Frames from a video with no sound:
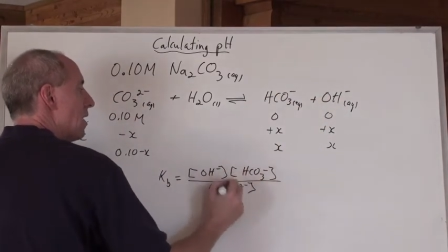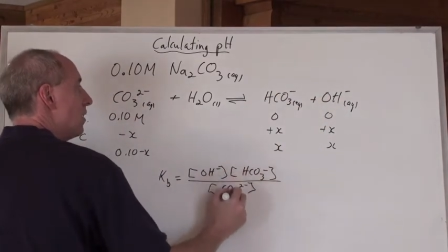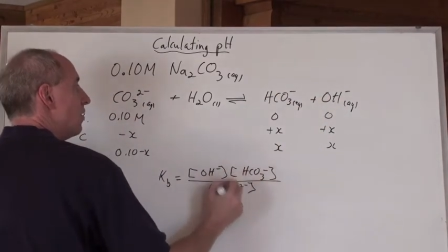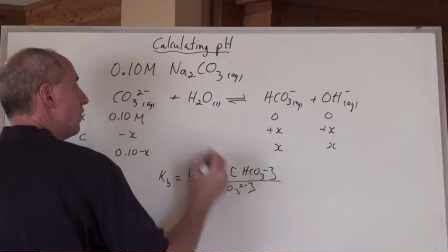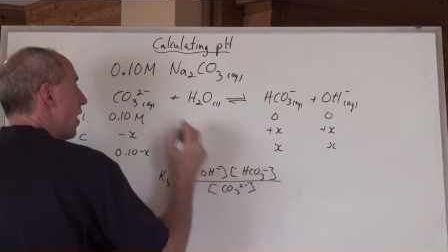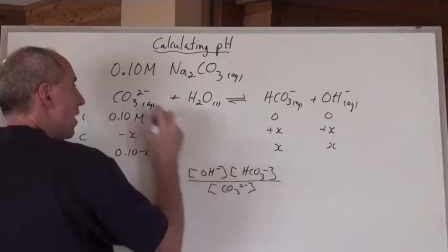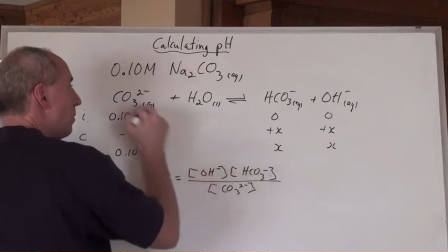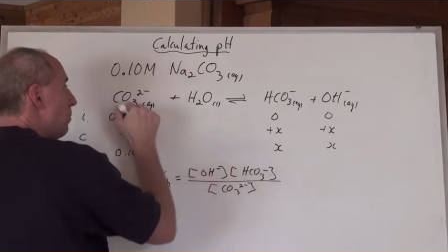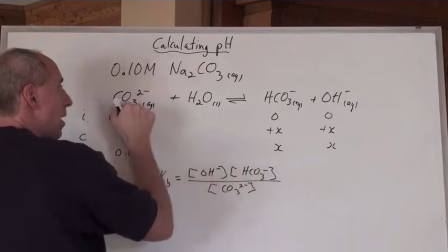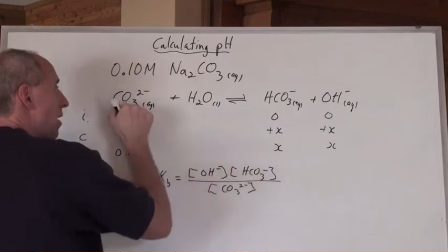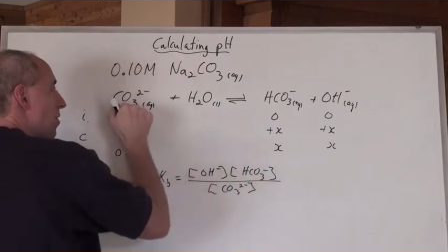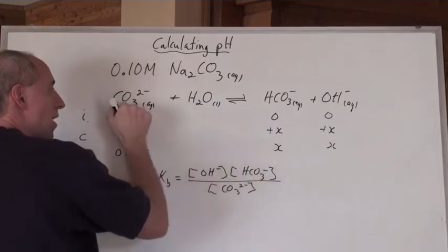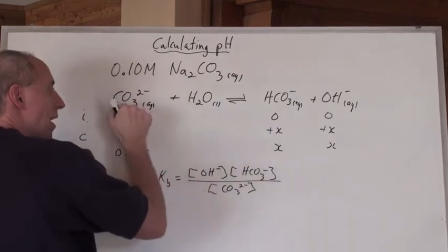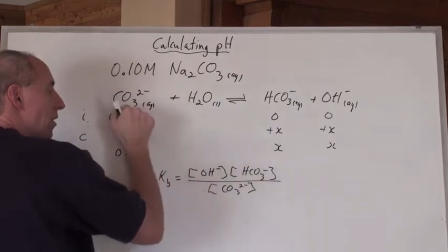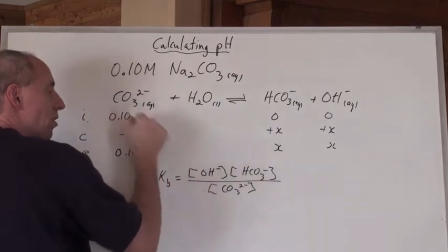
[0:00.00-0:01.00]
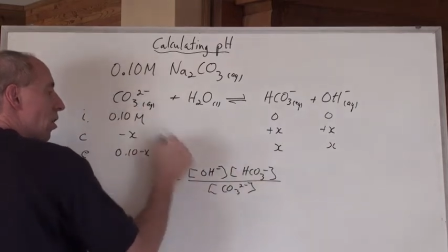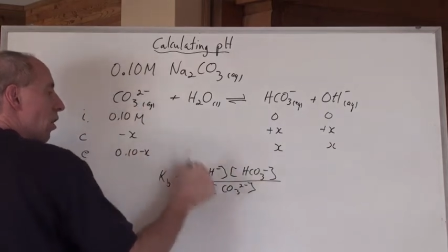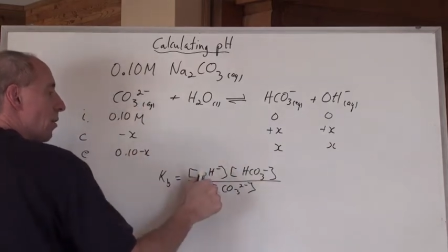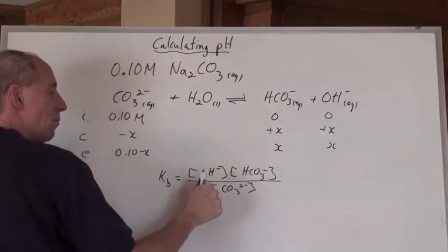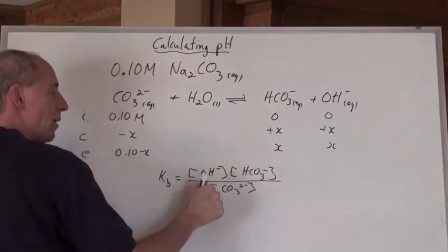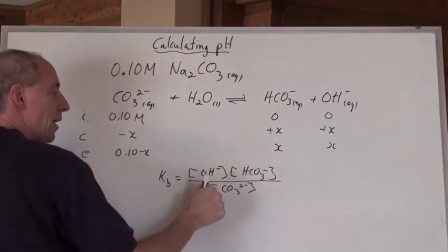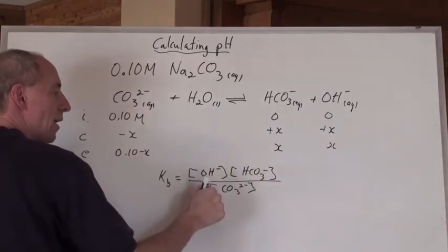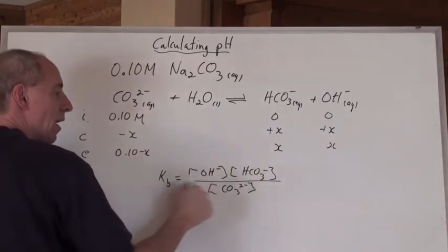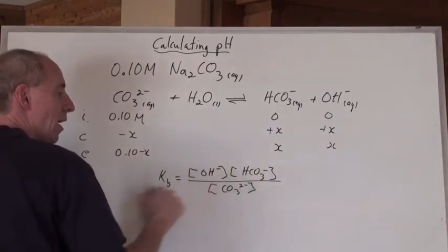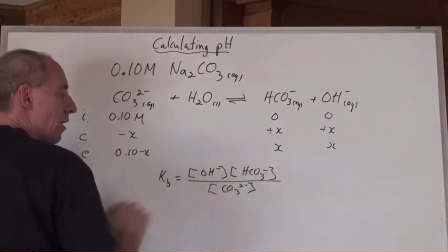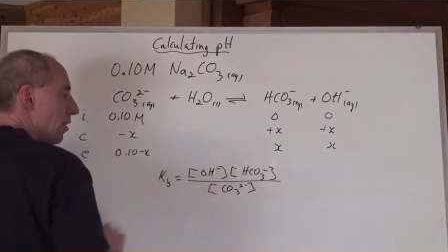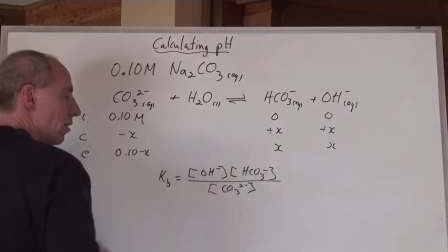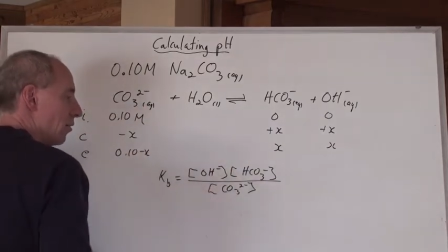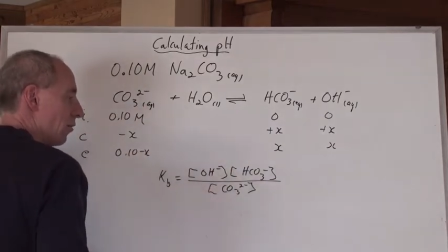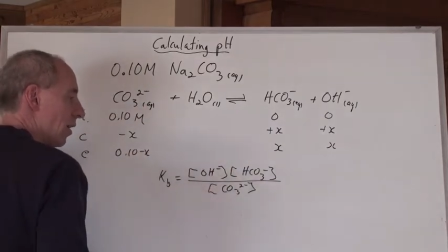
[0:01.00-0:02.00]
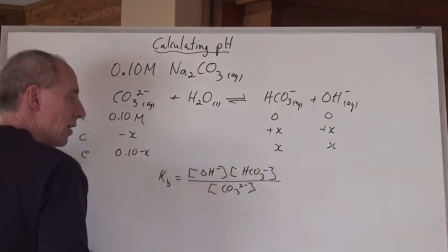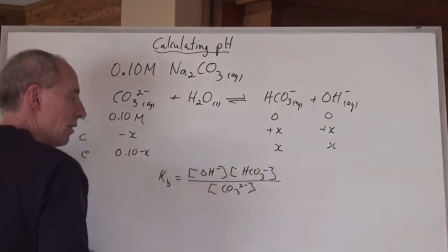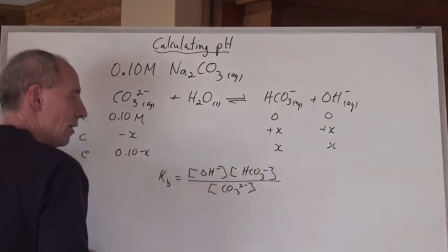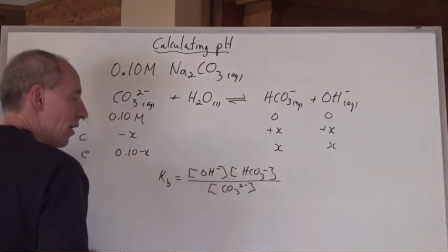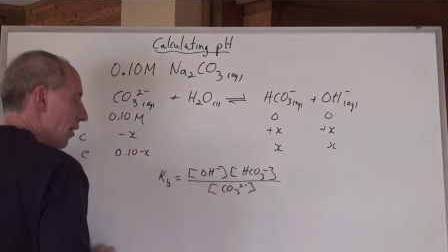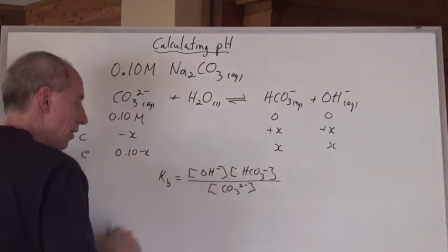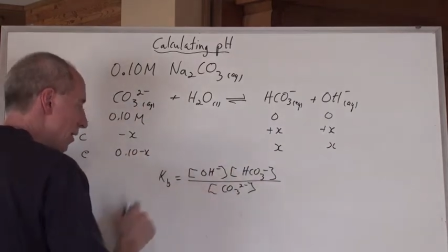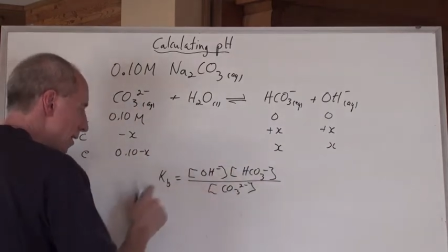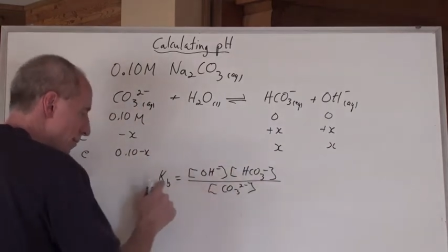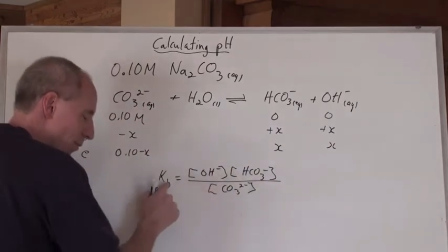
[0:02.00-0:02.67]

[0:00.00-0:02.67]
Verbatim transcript: divided by that carbonate ion right there.